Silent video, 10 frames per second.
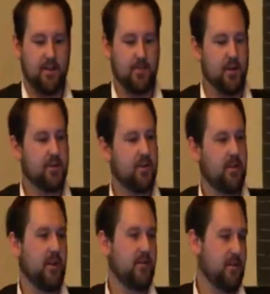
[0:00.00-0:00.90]

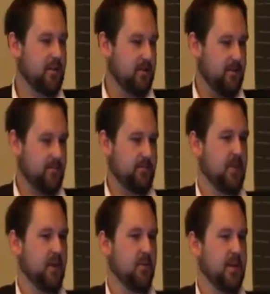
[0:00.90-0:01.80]
sponsor
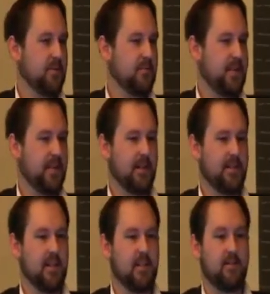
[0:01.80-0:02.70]
that could be
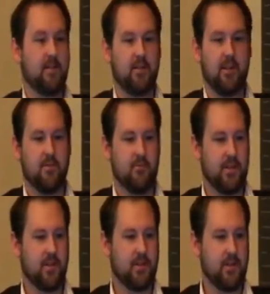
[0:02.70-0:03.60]
particularly sensitive to certain
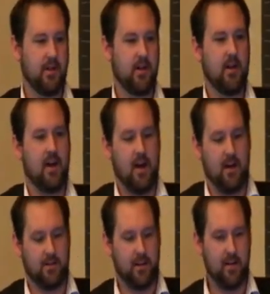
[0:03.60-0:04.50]
risks,
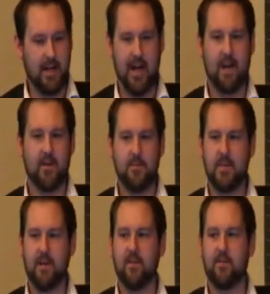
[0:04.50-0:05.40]
and so every
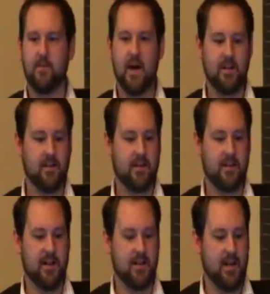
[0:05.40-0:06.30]
bit of information
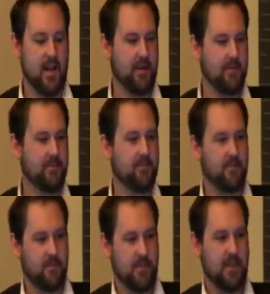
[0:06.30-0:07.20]
that's sent out
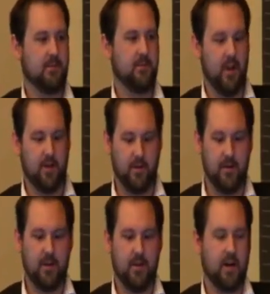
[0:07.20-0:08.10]
needs to be
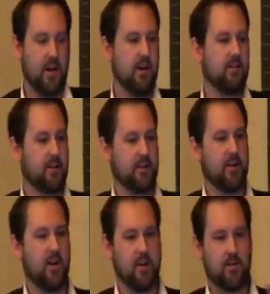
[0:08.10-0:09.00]
relevant, clear and
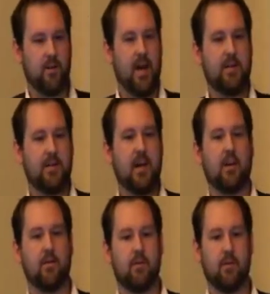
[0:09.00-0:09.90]
concise to that
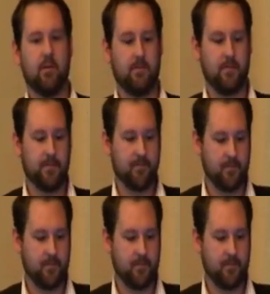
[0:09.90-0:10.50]
stakeholder group.